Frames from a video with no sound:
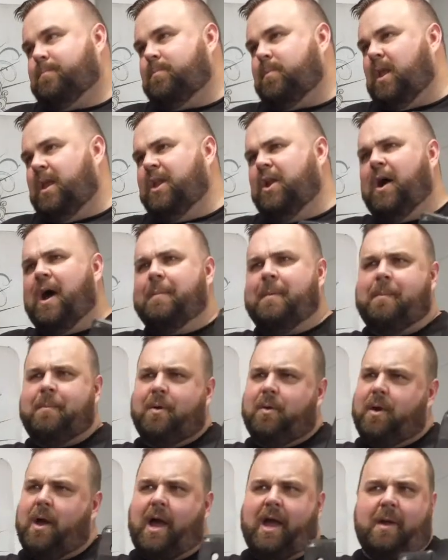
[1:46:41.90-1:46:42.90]
You know, I
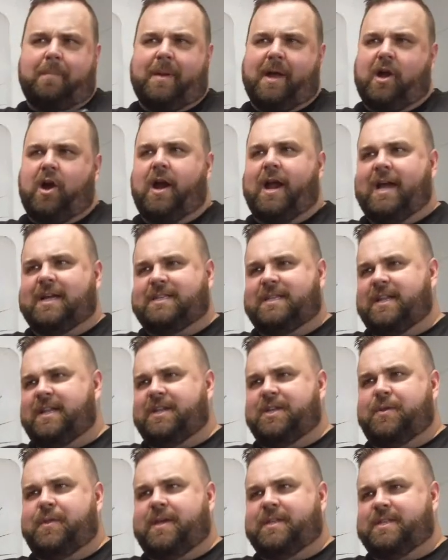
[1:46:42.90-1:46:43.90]
remember I got my car accident
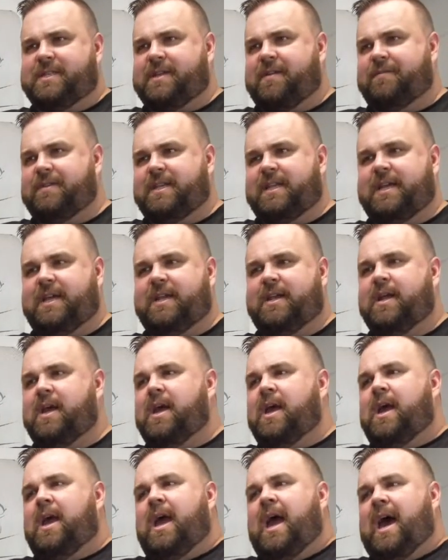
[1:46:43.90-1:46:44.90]
in 2017,
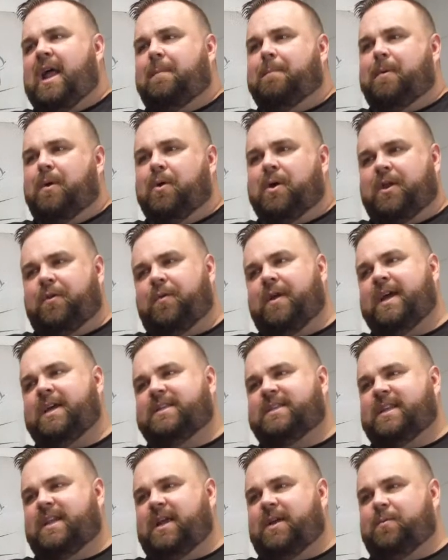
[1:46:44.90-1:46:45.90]
had a broken
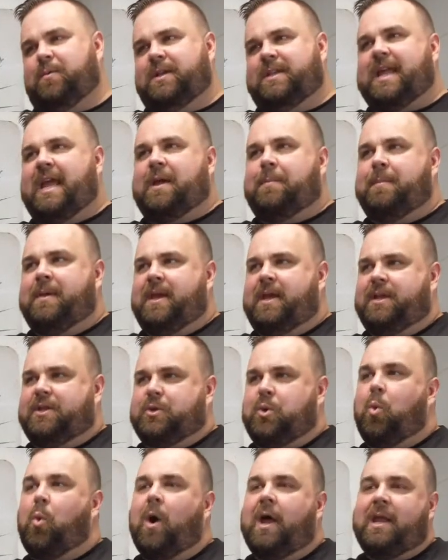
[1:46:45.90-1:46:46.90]
wrist, and it would take me
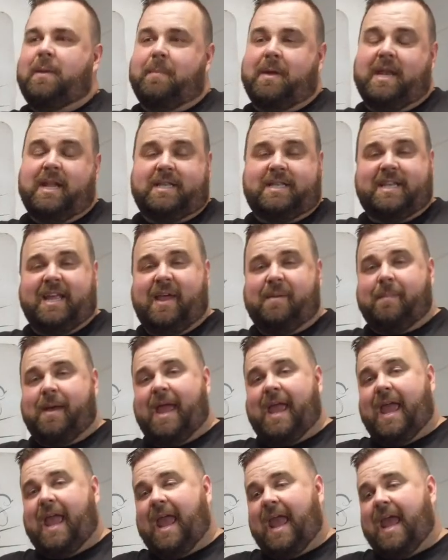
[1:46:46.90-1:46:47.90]
20 minutes to get my
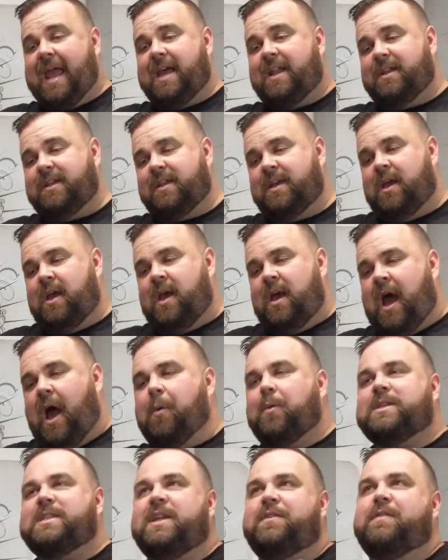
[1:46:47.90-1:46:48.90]
hand. I
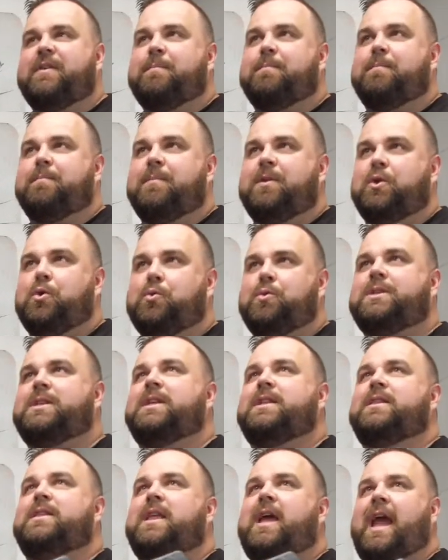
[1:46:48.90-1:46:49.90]
wasn't even
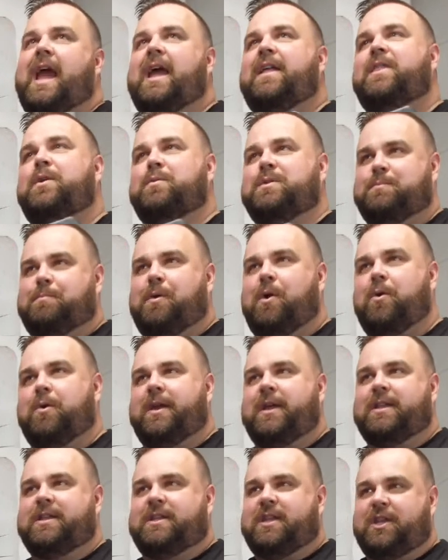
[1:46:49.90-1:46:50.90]
using the hand that was
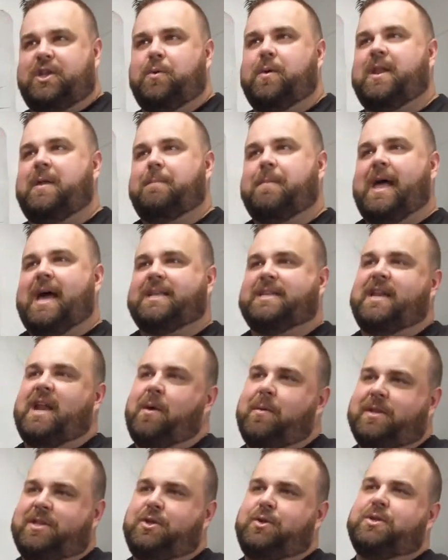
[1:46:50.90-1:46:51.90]
broken to do any blasting. I
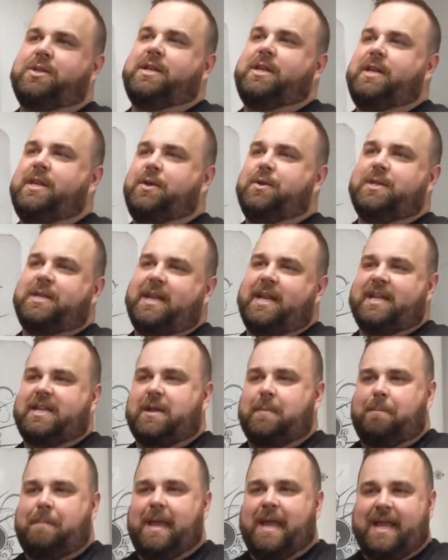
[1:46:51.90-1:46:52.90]
was usually using it
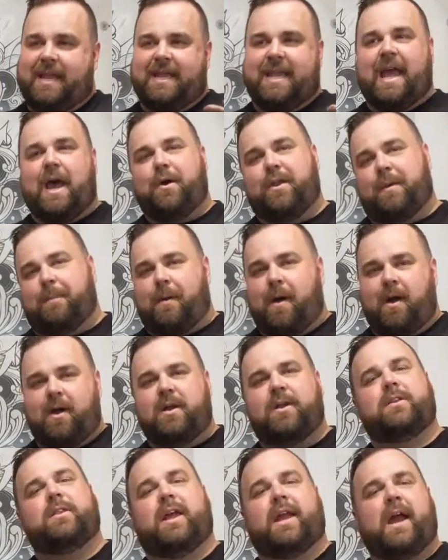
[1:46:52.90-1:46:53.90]
to pin down a
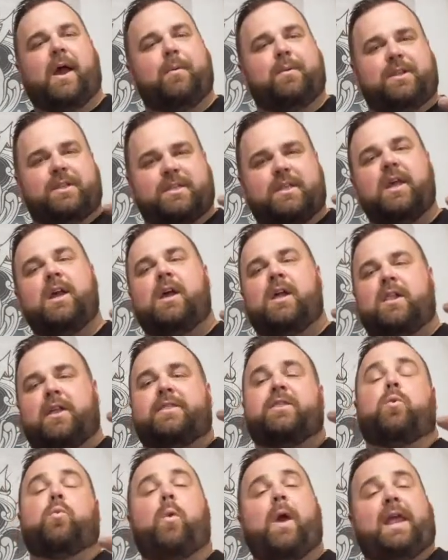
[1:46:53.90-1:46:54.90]
part. Like, I would just
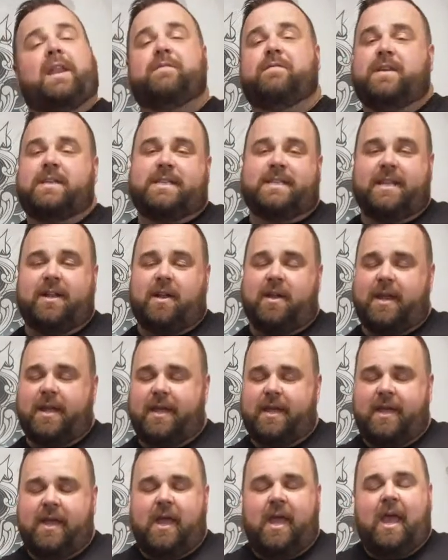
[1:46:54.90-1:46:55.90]
let the weight of it sit on it
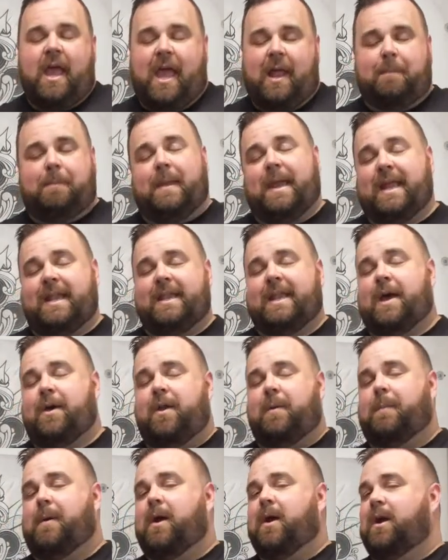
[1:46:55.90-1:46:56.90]
and pin down
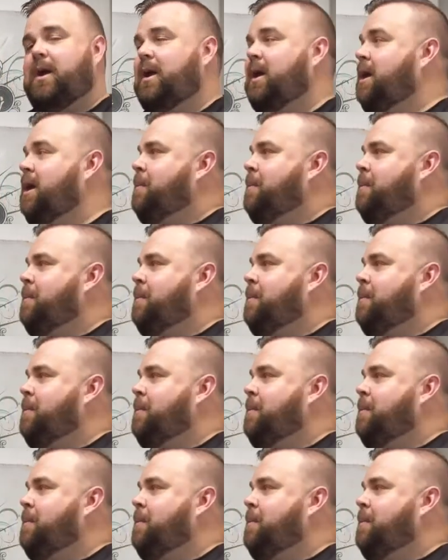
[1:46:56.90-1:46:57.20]
a part.